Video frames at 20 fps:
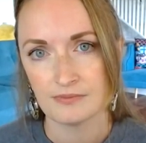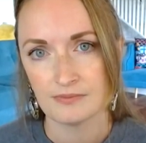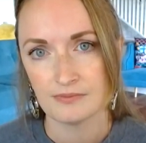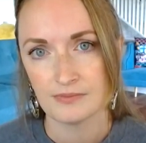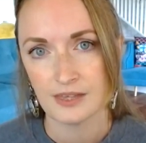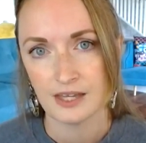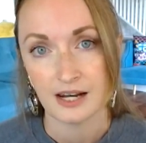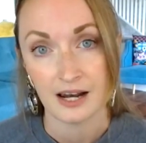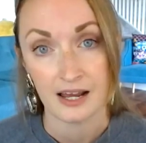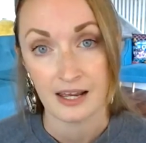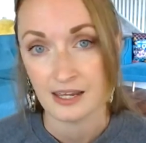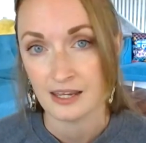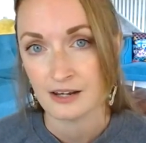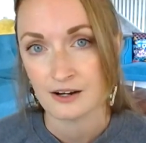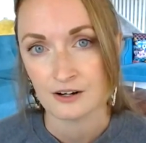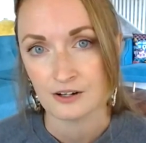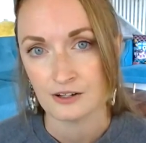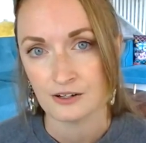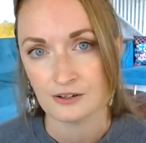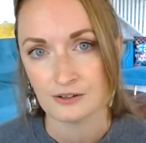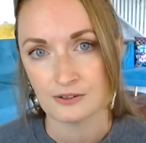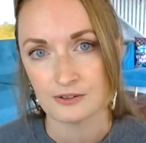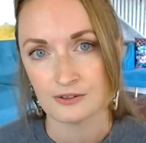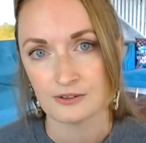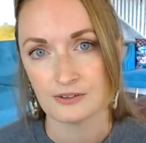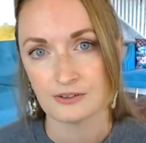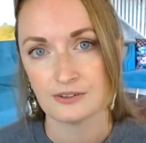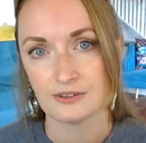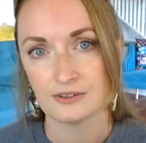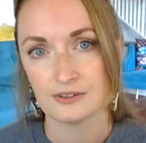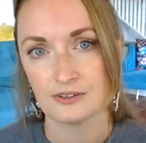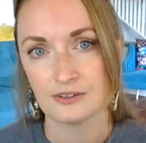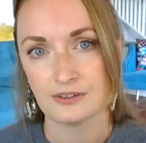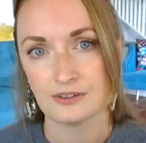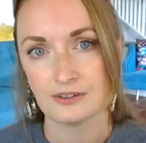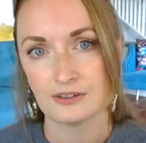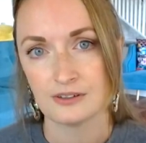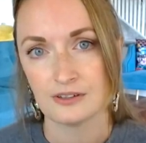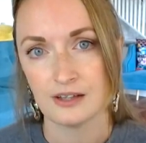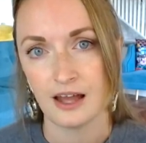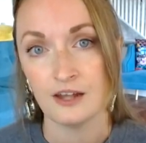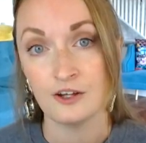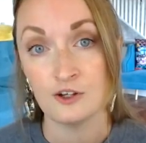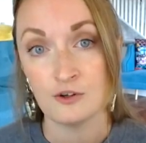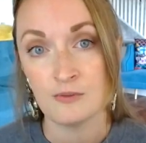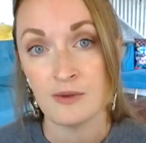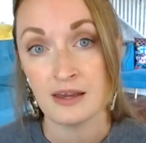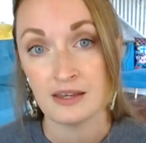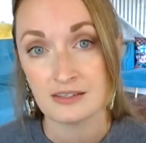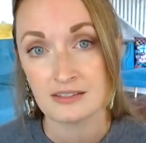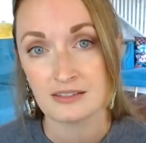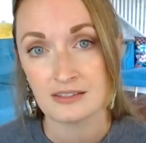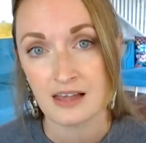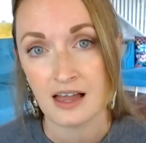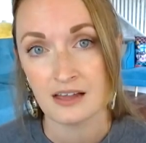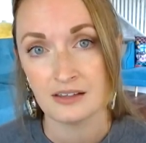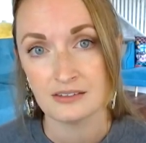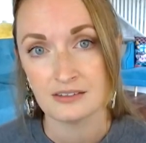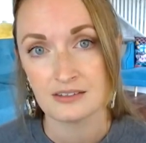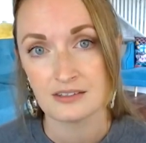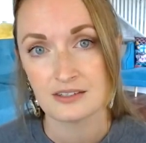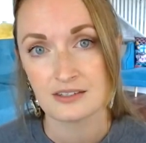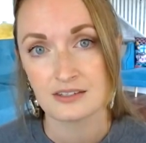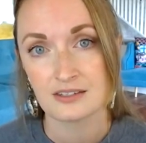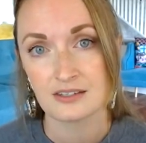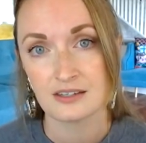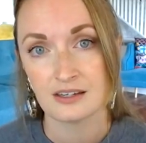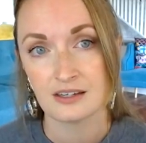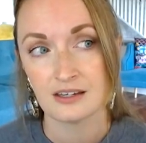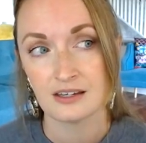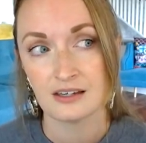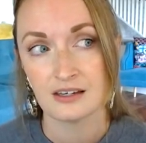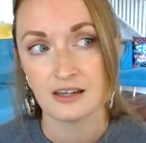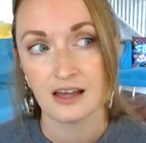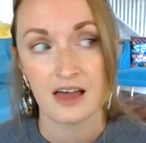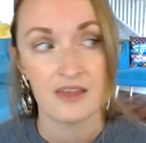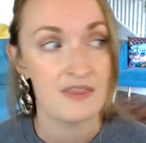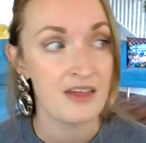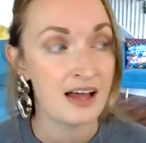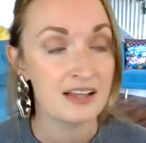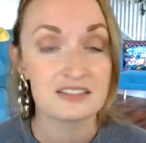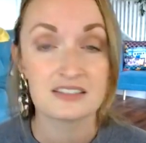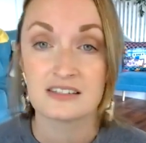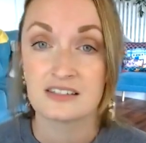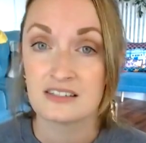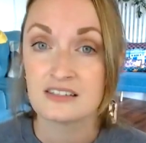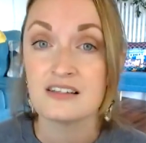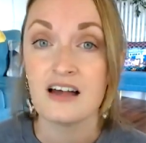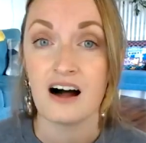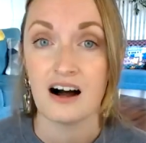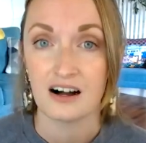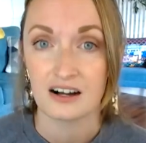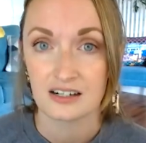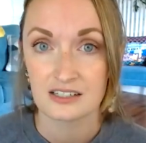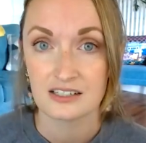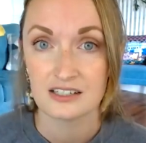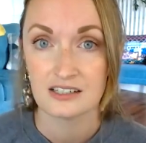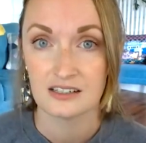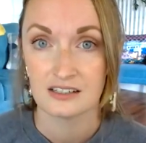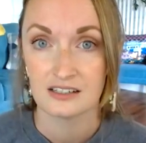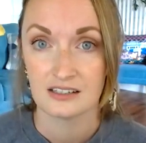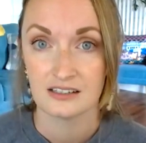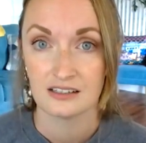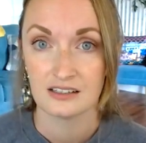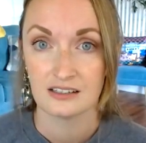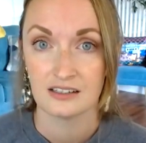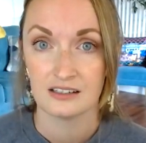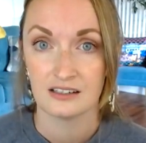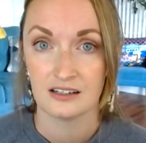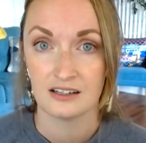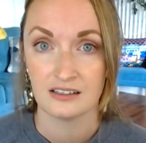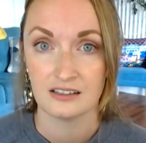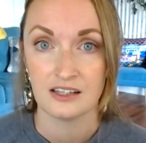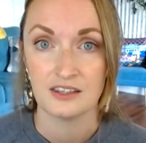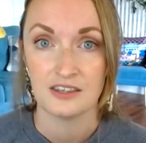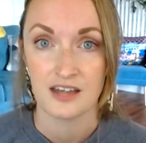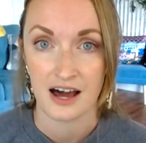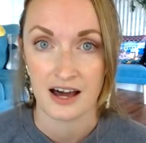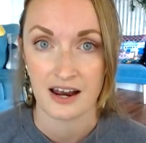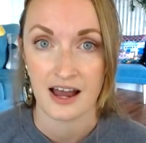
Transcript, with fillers: And I hear you. And you make sense. And that sucked that that